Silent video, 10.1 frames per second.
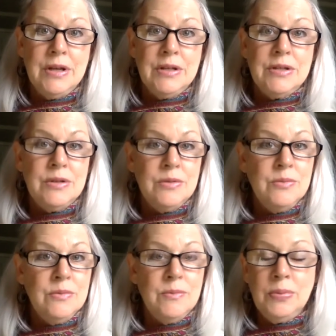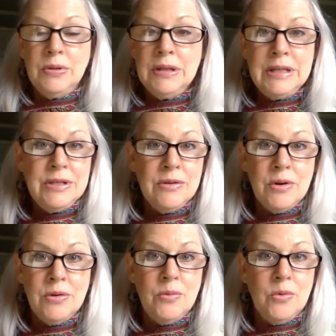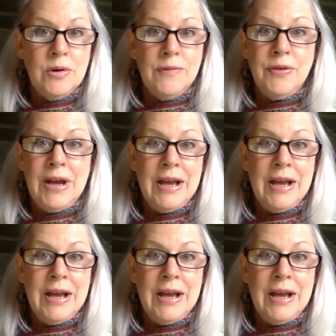So please don't go to war for